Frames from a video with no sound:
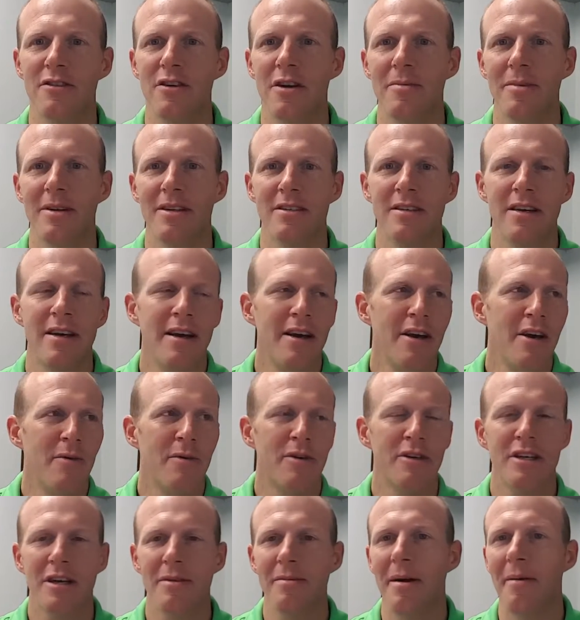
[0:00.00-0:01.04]
30 minutes.
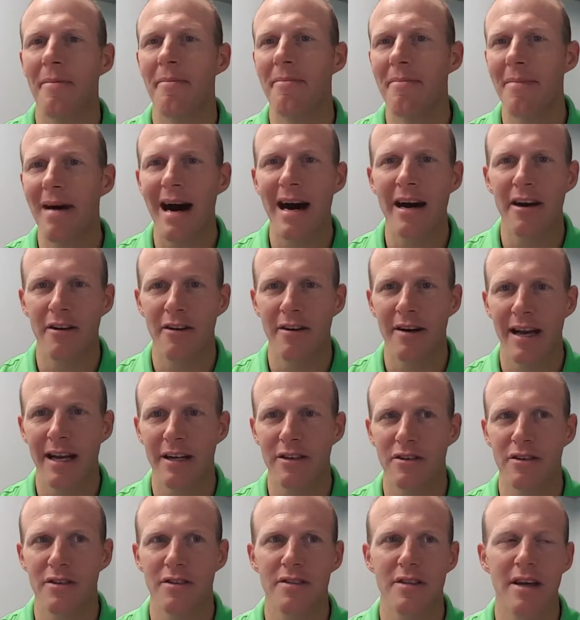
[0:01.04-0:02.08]
We're talking about moderate
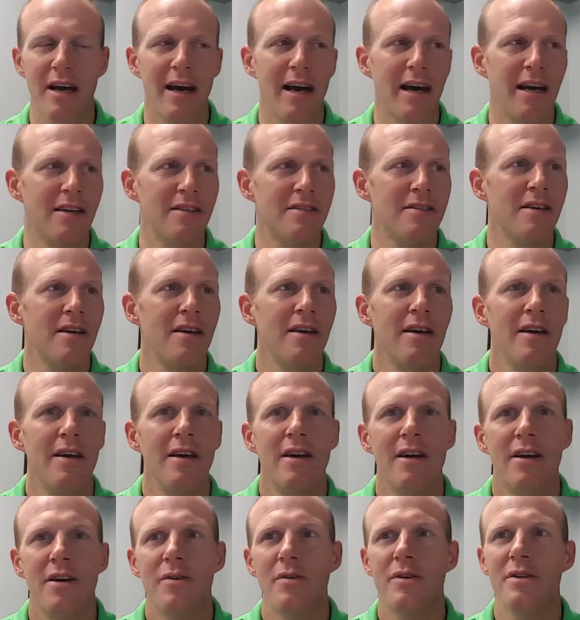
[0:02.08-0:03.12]
exercise.
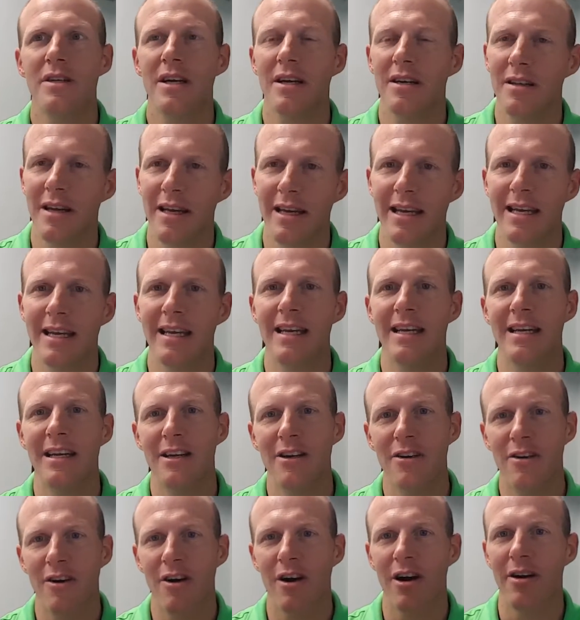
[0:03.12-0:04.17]
We're talking like getting
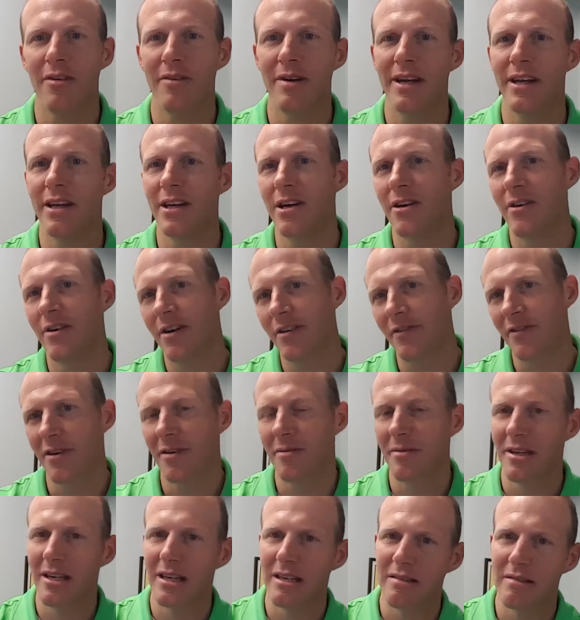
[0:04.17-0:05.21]
your heart rate going
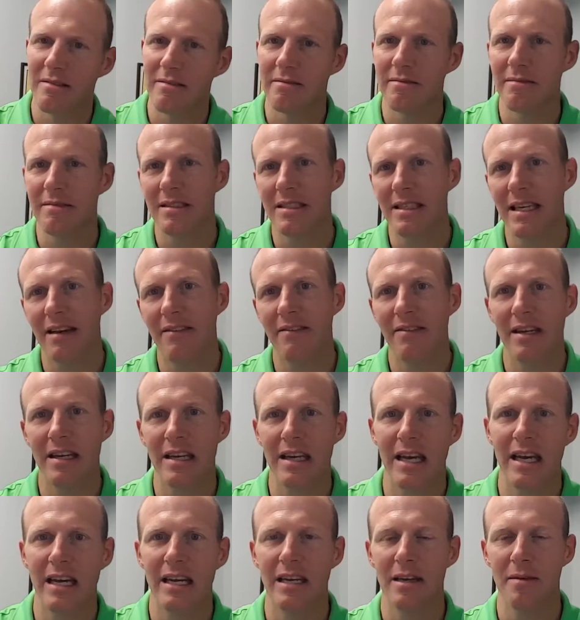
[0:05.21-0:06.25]
from, 70,
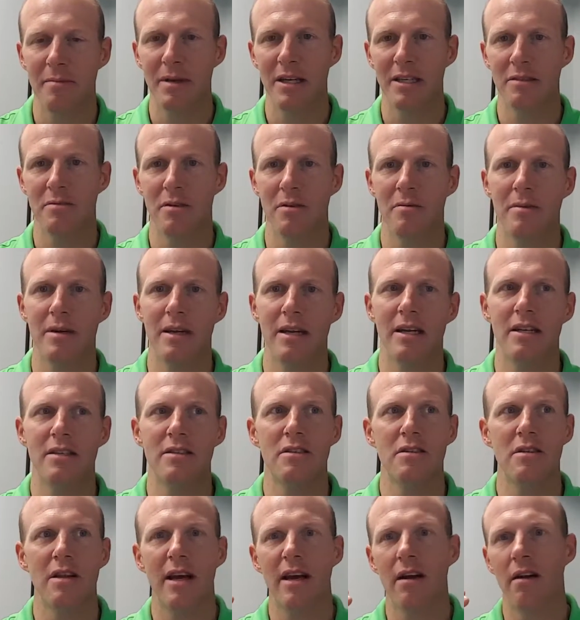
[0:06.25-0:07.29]
80 beats per minute
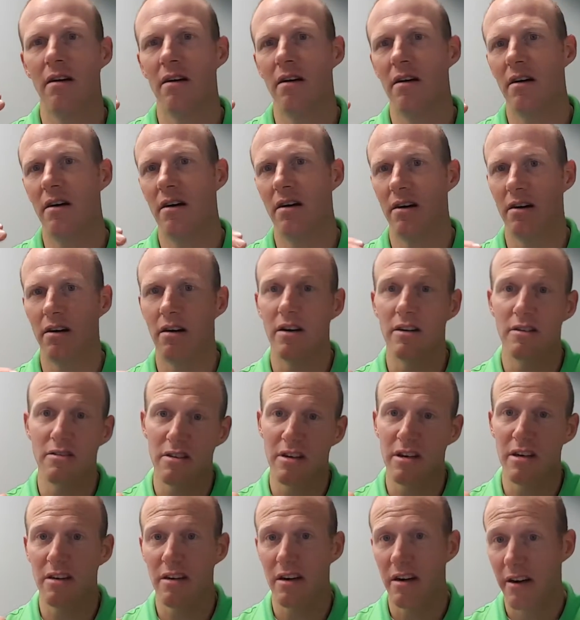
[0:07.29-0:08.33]
to like
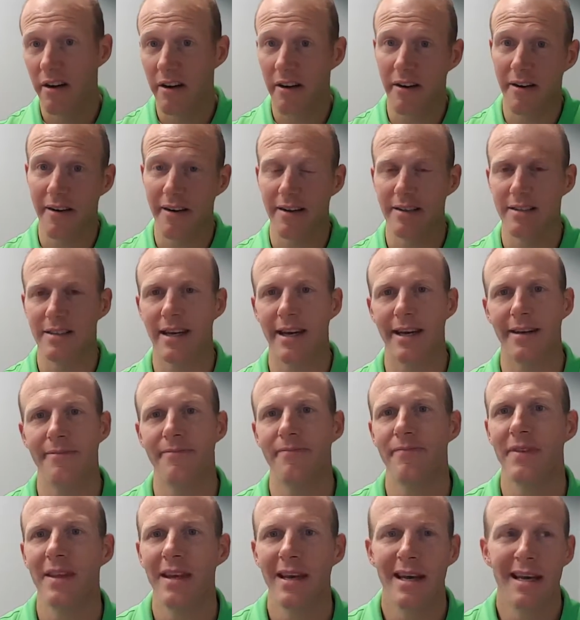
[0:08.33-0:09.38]
100, 110.
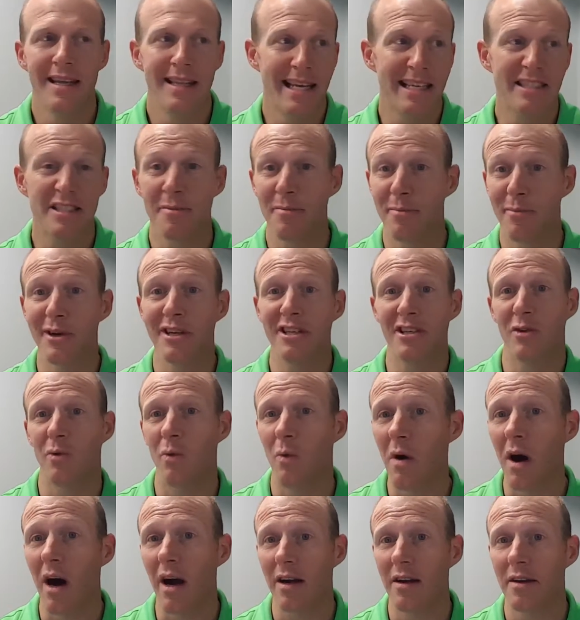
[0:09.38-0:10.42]
That's a brisk
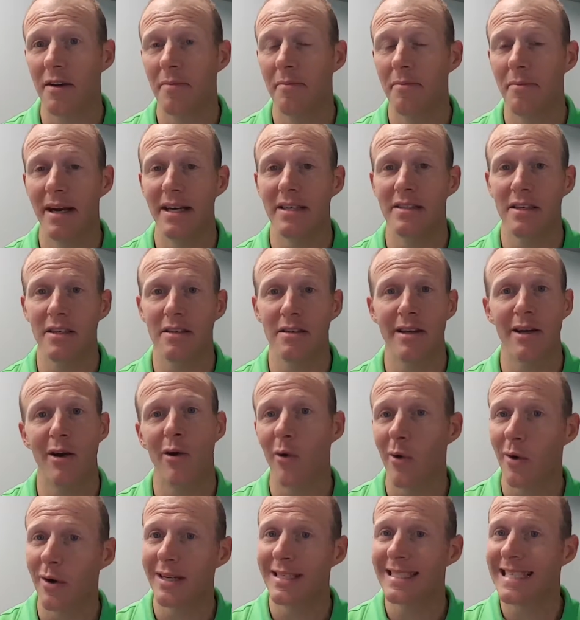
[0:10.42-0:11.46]
walk, basically,
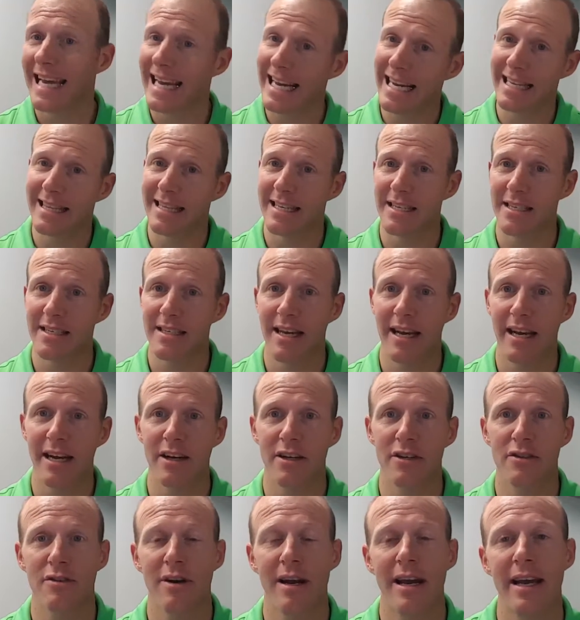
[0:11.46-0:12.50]
or taking the
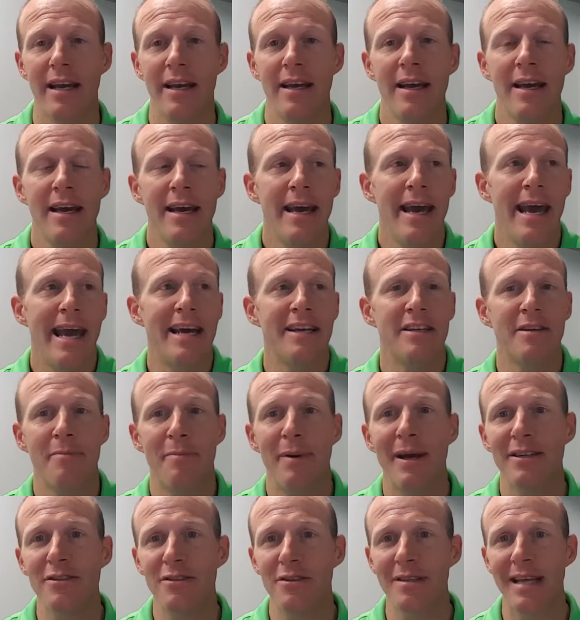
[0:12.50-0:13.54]
stairs, right? And to
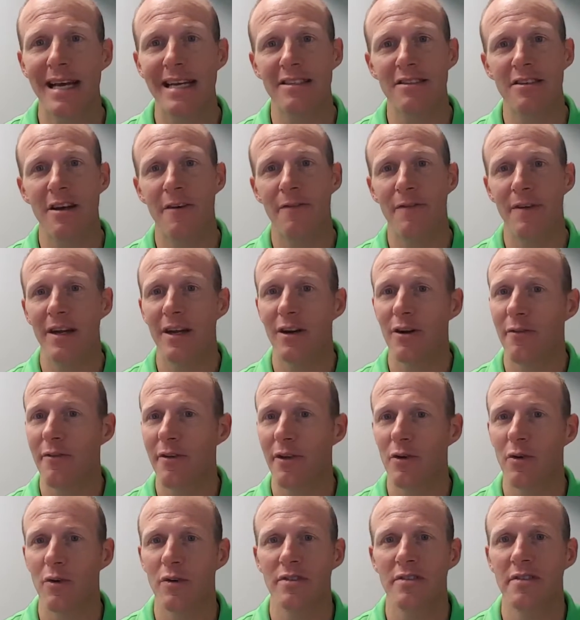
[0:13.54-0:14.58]
pencil that stuff in over
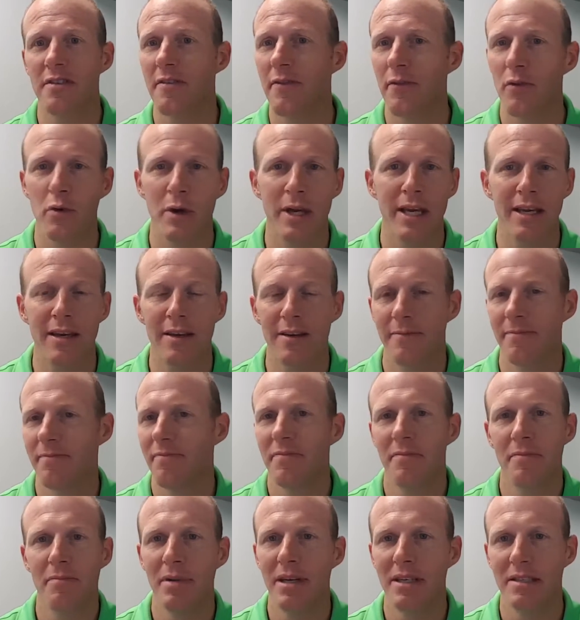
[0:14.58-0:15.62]
the course of the week,
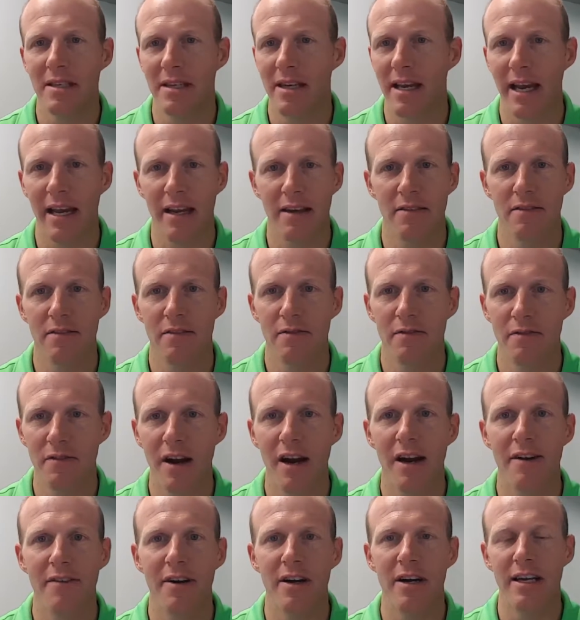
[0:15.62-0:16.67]
piece of cake.
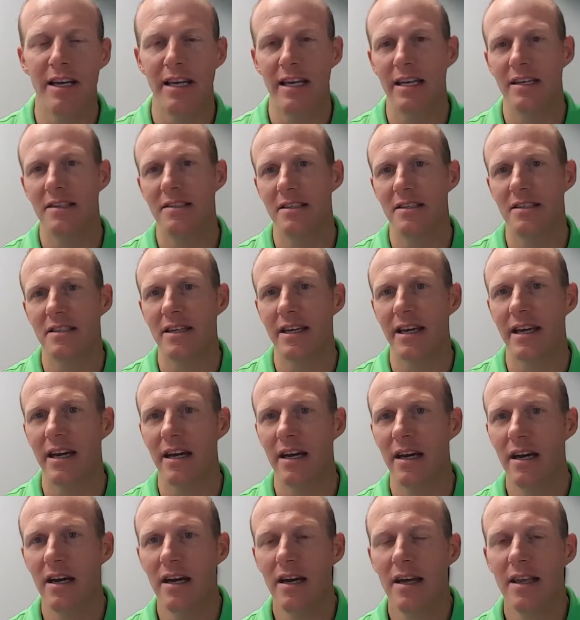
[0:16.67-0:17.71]
Very, very easy to get